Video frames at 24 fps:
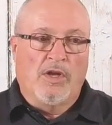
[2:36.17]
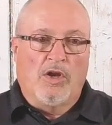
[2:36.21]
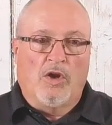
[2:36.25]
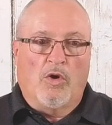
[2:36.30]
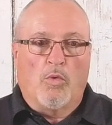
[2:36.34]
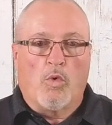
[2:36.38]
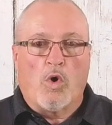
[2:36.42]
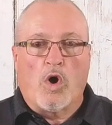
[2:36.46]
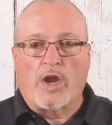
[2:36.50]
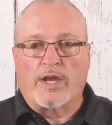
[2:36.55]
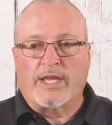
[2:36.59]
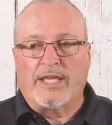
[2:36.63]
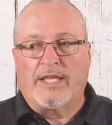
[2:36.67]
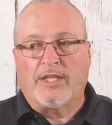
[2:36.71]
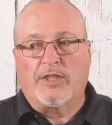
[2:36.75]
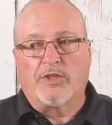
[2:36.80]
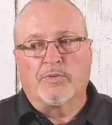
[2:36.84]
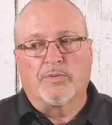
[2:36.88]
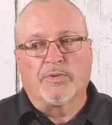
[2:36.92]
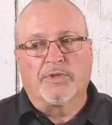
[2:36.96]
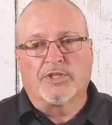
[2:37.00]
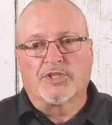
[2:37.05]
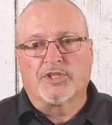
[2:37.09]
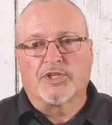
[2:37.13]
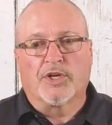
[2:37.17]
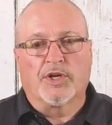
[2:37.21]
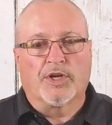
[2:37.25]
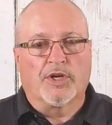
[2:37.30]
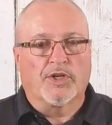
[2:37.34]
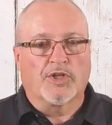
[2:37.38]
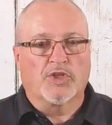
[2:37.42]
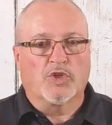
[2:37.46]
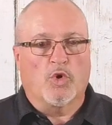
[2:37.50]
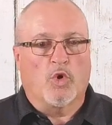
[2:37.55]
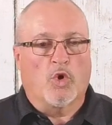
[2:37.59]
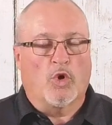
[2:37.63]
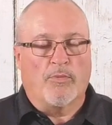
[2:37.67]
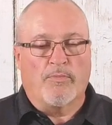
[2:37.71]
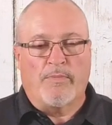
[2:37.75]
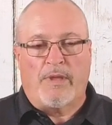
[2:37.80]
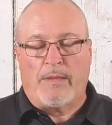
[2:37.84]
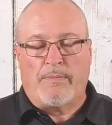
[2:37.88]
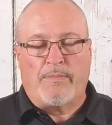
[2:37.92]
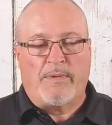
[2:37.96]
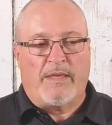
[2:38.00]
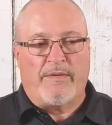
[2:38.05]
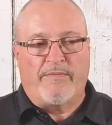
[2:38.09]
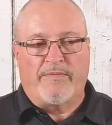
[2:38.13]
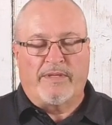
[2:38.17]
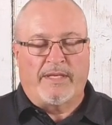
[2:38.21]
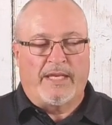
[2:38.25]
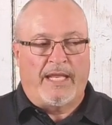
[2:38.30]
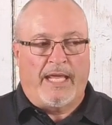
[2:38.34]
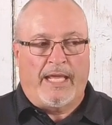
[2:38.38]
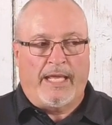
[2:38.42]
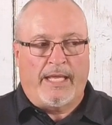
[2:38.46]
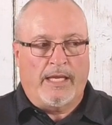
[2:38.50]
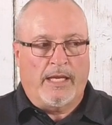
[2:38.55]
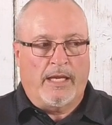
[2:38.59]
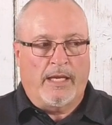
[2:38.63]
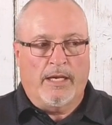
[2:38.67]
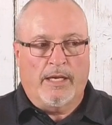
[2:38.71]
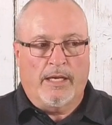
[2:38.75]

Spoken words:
walking through a church or maybe even a